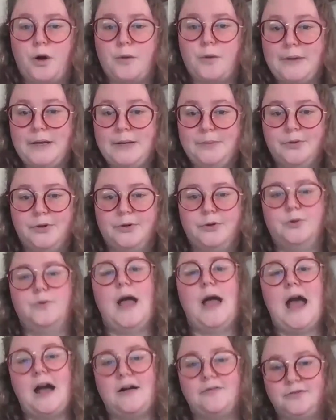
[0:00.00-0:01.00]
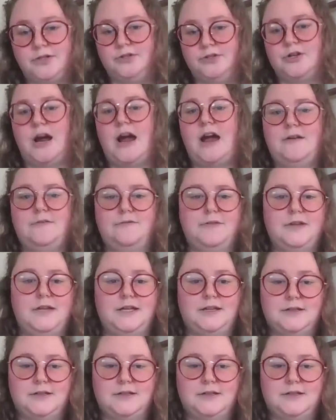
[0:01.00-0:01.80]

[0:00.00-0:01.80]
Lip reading: more people who have to drive